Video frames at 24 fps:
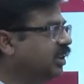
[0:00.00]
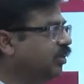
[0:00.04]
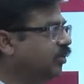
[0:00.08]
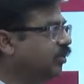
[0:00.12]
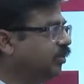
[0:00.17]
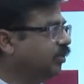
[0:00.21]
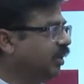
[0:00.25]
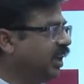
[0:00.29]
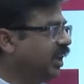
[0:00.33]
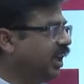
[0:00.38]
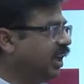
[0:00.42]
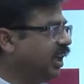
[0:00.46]

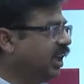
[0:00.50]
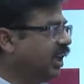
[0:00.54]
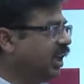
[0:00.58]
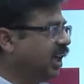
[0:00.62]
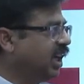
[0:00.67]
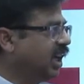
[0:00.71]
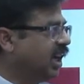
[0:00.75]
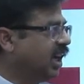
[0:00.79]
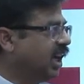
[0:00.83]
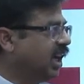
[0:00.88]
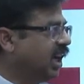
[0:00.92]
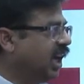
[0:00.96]
We
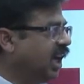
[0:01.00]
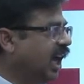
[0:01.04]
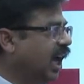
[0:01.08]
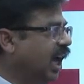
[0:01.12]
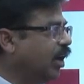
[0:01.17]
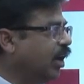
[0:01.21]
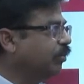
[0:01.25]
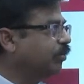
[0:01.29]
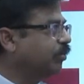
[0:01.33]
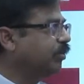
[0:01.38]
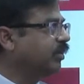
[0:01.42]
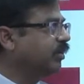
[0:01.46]
uh,
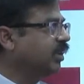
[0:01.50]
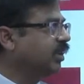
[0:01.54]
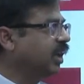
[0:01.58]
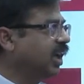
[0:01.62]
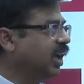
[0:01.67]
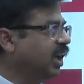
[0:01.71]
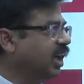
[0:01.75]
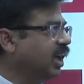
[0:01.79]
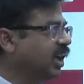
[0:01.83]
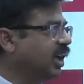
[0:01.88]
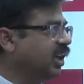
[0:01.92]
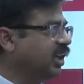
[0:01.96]
have
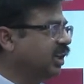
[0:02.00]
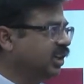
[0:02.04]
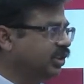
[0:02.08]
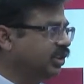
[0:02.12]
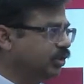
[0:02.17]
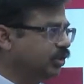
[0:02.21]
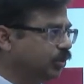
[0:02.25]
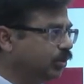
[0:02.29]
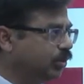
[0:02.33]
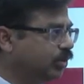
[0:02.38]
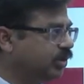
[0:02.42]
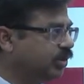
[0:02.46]
uh,
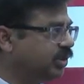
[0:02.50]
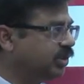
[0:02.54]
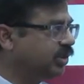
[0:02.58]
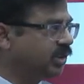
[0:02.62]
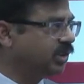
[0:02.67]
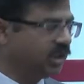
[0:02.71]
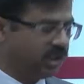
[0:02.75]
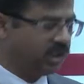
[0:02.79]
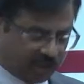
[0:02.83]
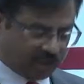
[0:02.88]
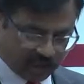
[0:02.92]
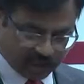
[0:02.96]

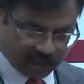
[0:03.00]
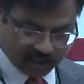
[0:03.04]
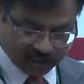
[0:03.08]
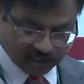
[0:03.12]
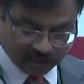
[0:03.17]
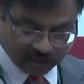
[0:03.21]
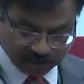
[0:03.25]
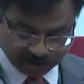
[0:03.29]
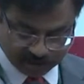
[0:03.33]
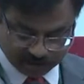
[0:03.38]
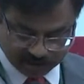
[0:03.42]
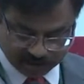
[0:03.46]
resource
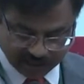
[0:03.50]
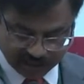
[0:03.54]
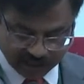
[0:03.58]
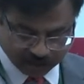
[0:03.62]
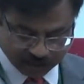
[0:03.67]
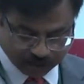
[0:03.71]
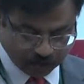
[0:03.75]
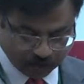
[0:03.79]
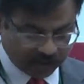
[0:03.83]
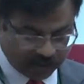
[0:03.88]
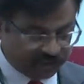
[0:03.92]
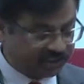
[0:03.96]
uh,
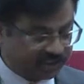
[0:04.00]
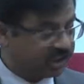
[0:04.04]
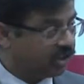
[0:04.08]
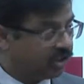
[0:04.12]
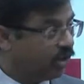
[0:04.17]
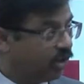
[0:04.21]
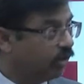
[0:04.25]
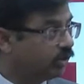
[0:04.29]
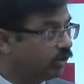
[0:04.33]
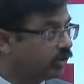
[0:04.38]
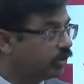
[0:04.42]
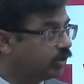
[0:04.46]
calculation
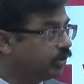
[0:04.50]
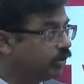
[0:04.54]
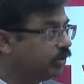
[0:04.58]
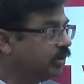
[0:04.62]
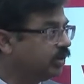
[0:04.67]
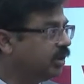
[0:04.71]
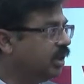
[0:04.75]
also.